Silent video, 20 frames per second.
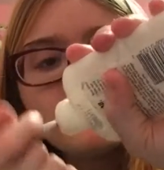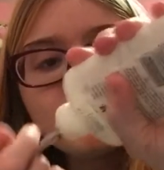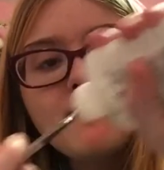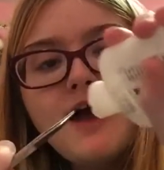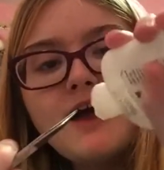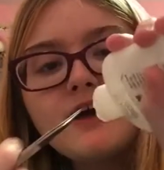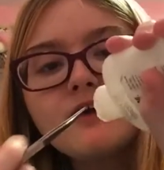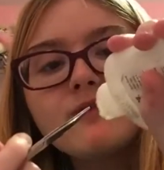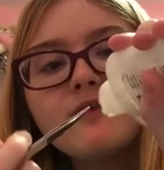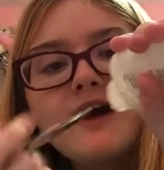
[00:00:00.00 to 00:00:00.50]

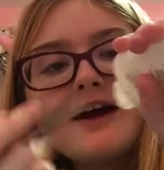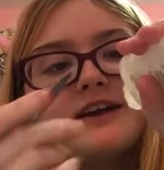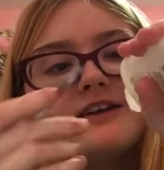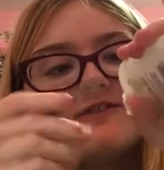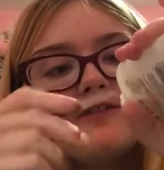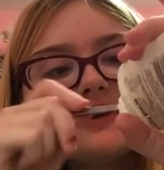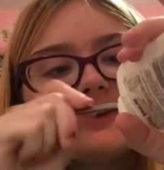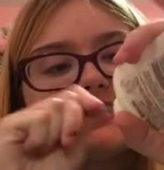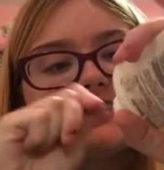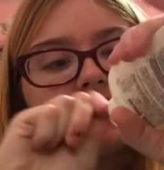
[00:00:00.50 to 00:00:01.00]
mag writing
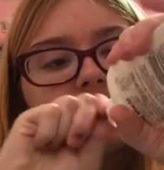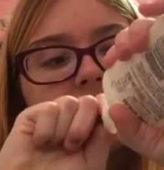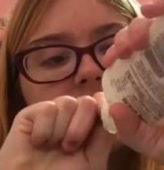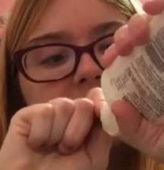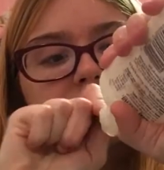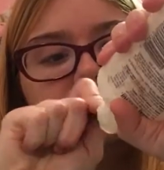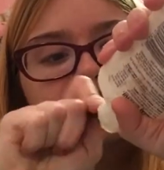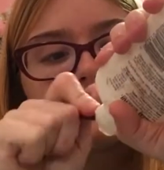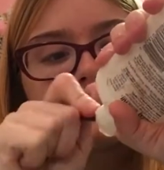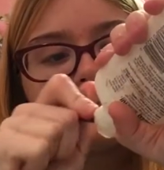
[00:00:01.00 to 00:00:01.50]
video, you
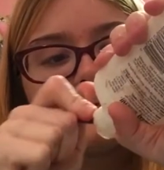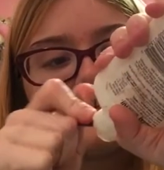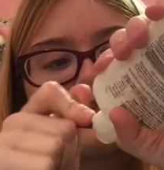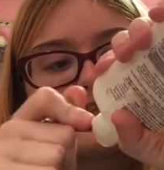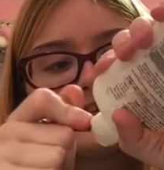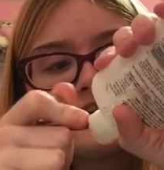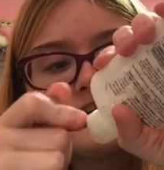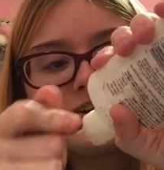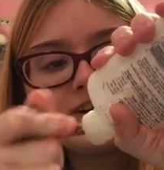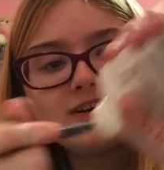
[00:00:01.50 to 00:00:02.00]
guys will know what I'm
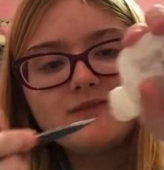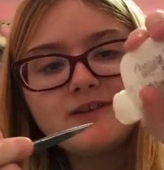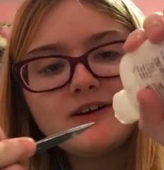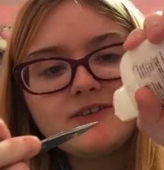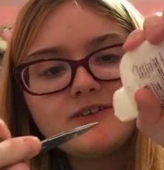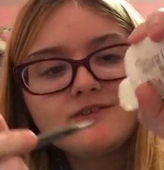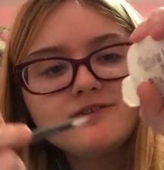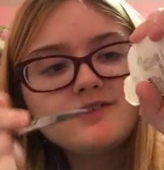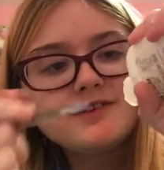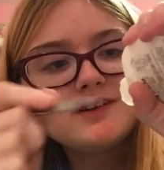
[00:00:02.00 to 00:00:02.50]
talking
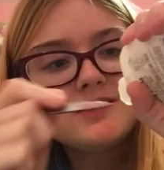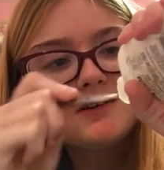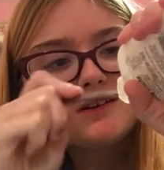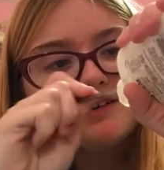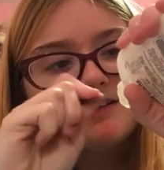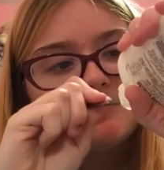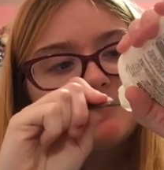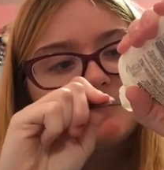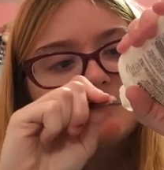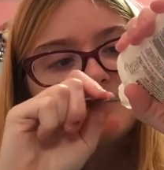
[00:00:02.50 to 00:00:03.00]
about.
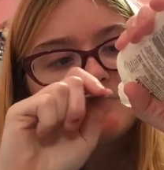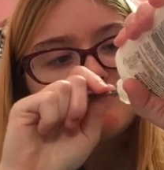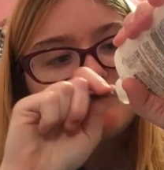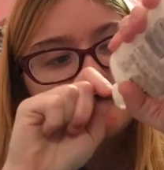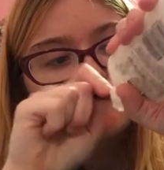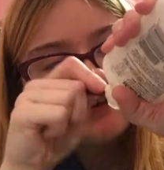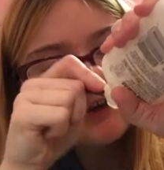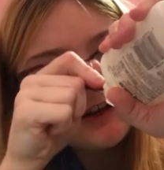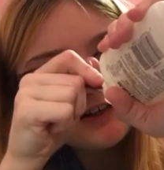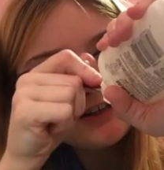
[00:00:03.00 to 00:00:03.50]
But
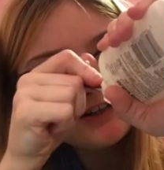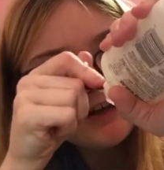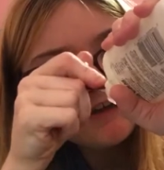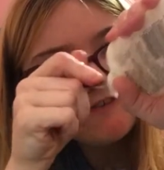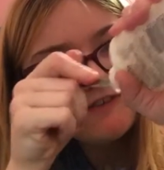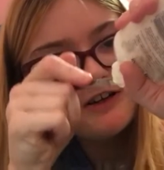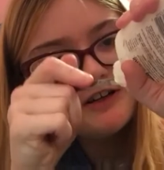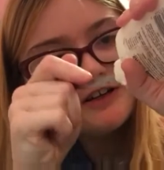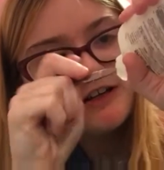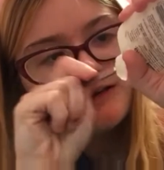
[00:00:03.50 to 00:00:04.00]
if you guys have
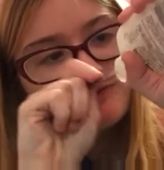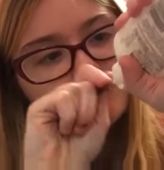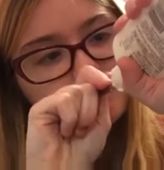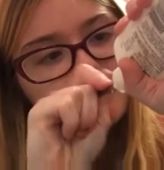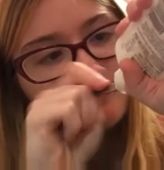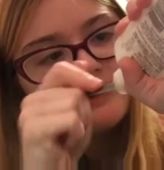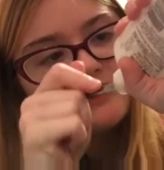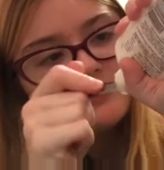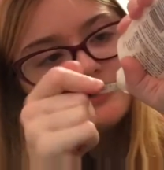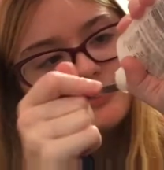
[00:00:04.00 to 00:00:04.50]
any tips that
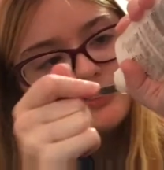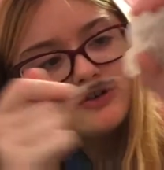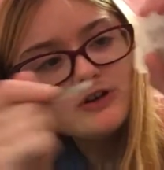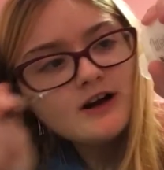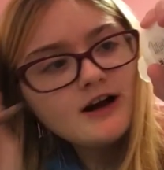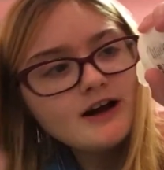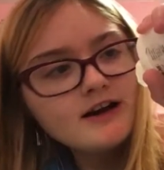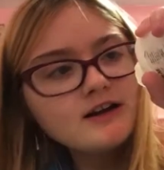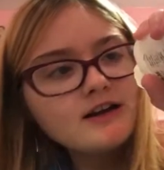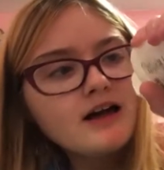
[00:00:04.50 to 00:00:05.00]
I can do to
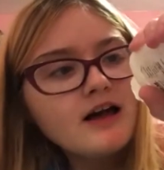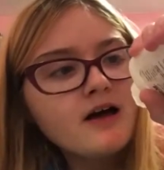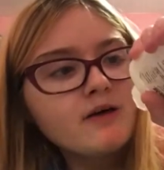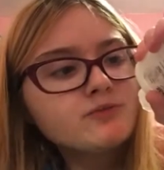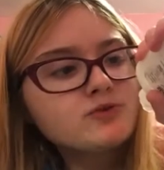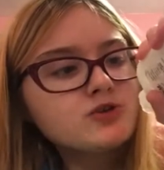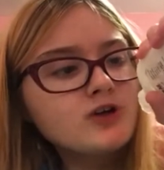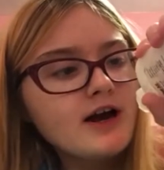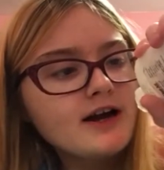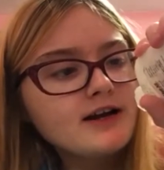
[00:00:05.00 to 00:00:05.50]
kind of
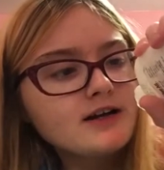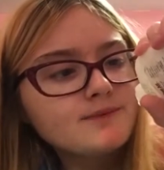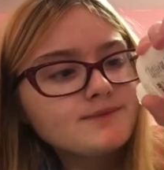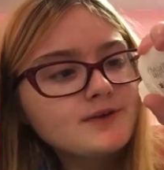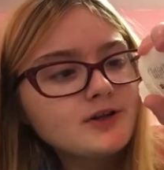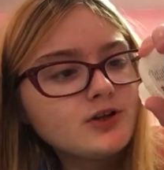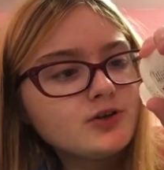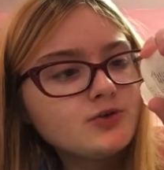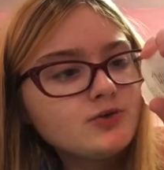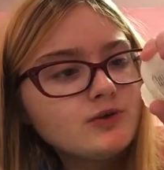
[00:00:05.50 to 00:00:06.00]
help dry it up
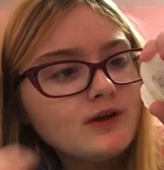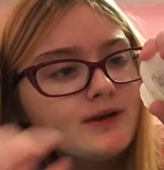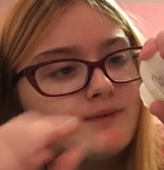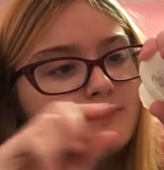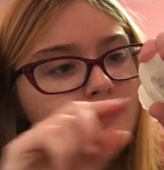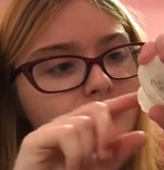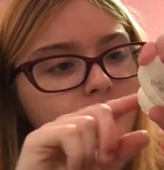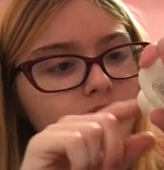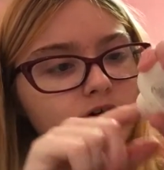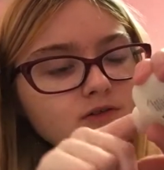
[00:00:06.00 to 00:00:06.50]
blue, let
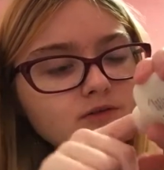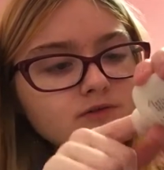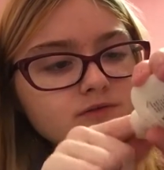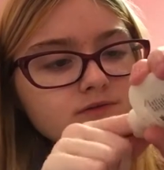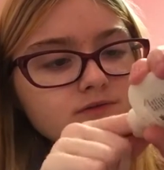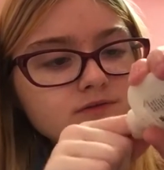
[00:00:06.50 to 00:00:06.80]
me know.